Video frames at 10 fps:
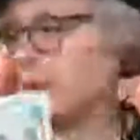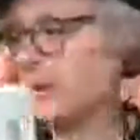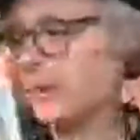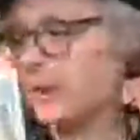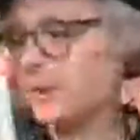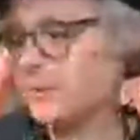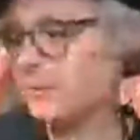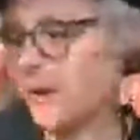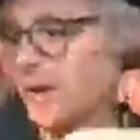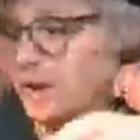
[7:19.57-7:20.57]
I got
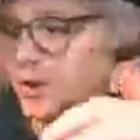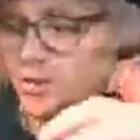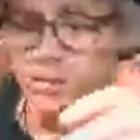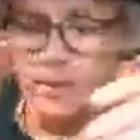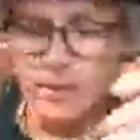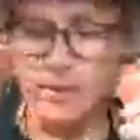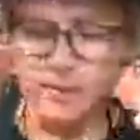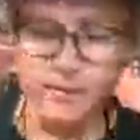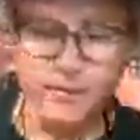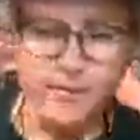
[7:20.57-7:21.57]
some cashola
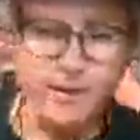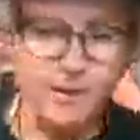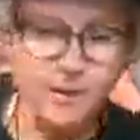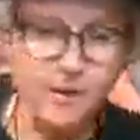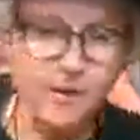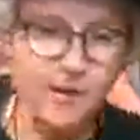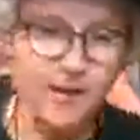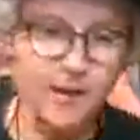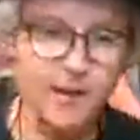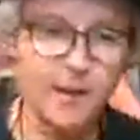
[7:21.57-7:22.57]

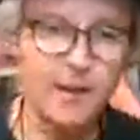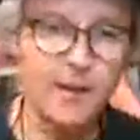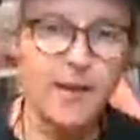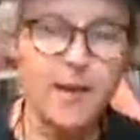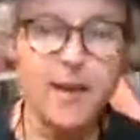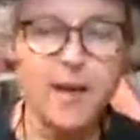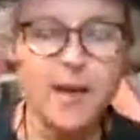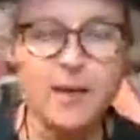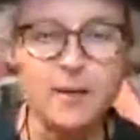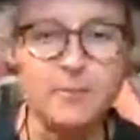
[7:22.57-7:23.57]
and
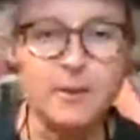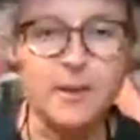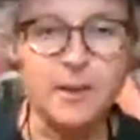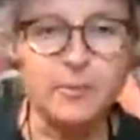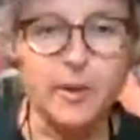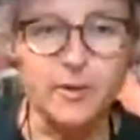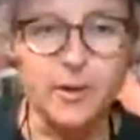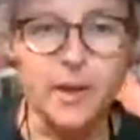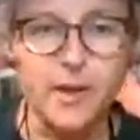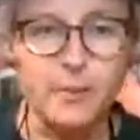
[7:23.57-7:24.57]
I'm going to get a better
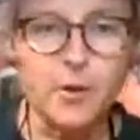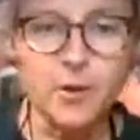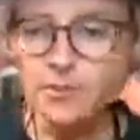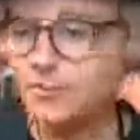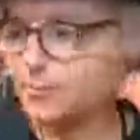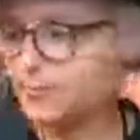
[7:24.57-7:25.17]
camera.